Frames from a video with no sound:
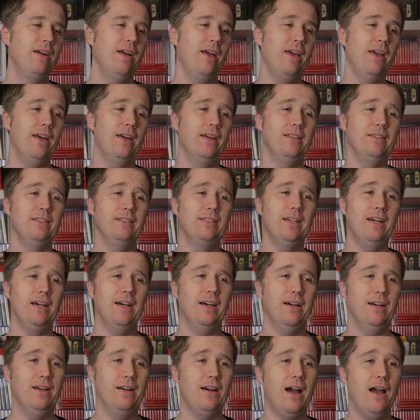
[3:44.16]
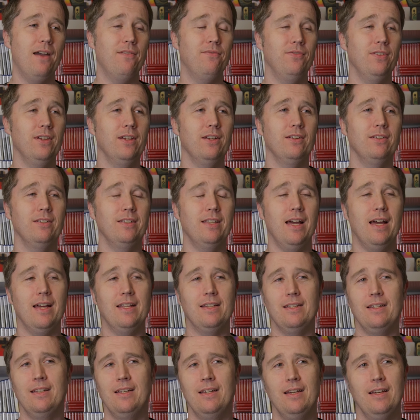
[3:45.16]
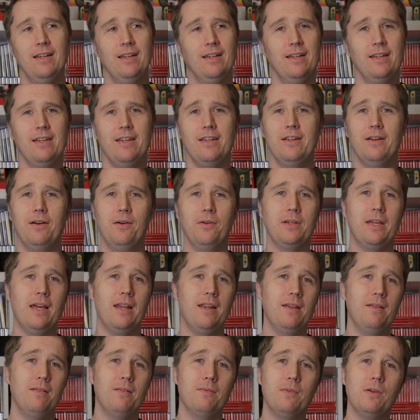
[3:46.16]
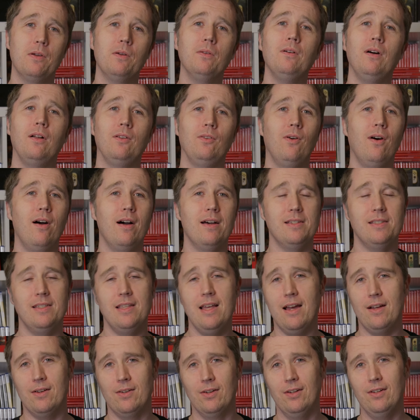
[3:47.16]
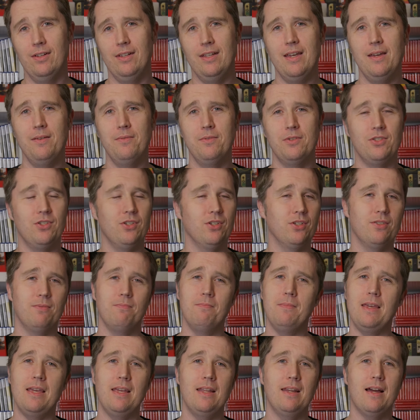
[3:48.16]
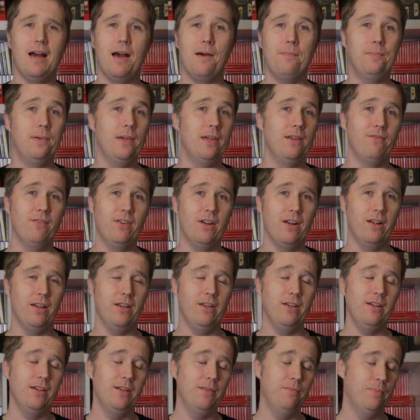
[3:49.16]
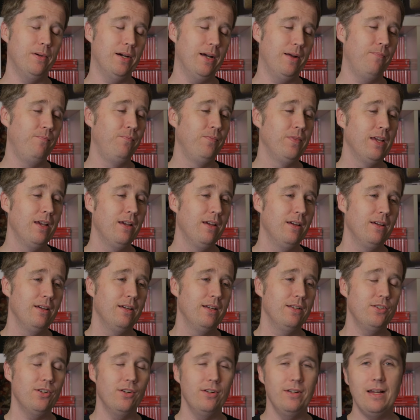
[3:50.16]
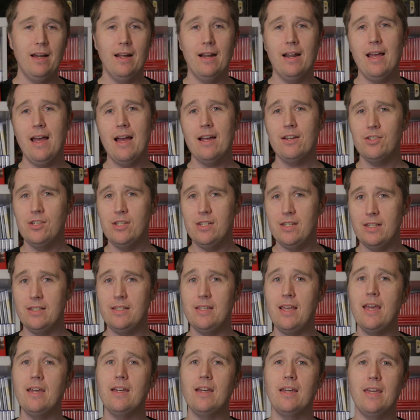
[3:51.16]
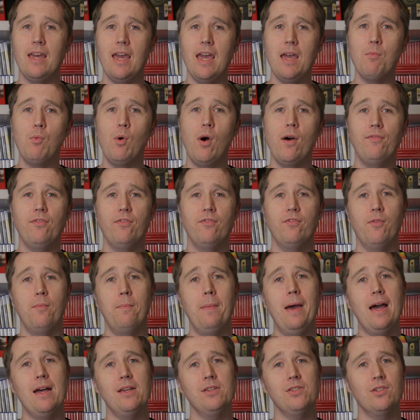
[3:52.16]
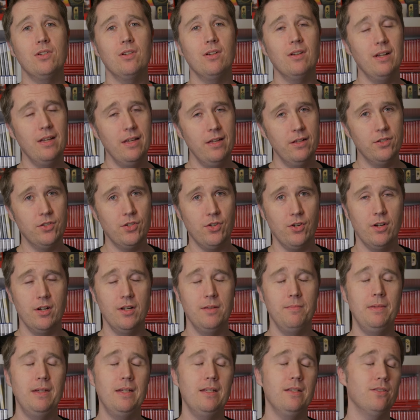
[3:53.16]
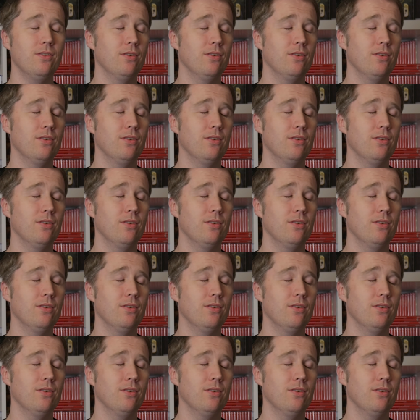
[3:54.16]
And I figured that, you know, getting a loss that early was just me not being very good. But it turned out I actually did take a game off of a master in tournament.